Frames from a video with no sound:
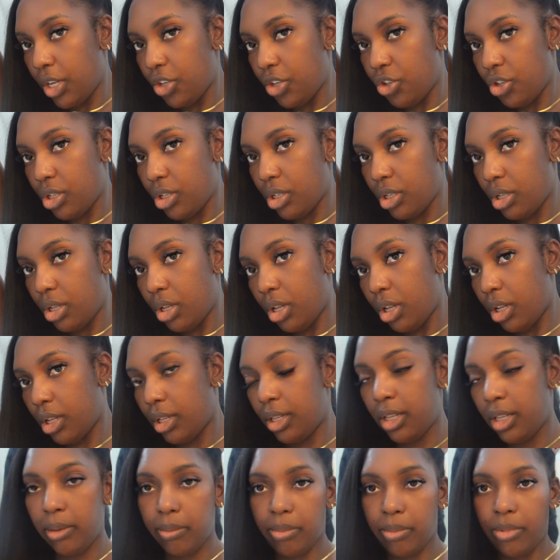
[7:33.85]
just claw
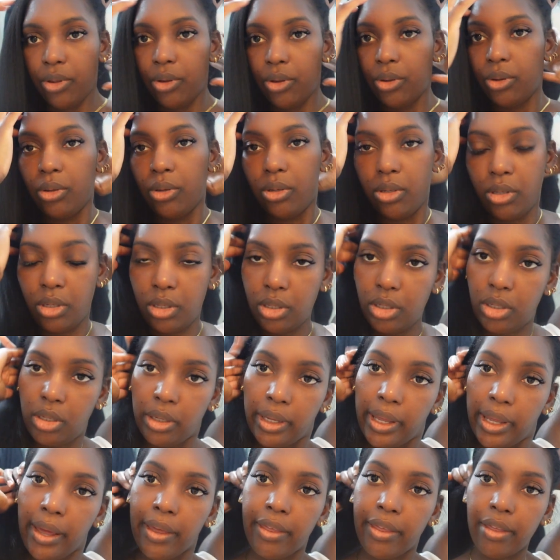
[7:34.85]
clip those
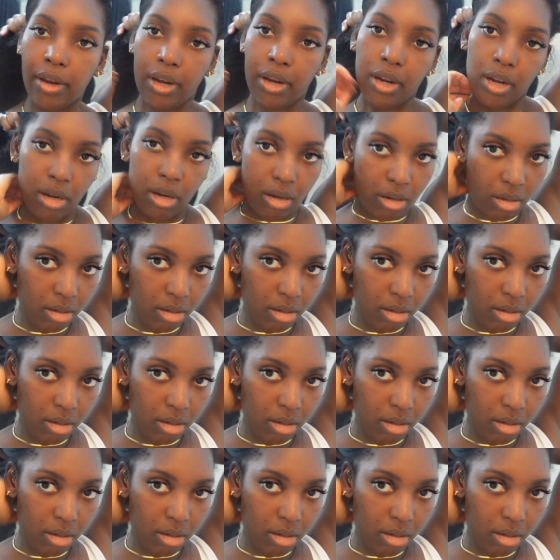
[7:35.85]
together,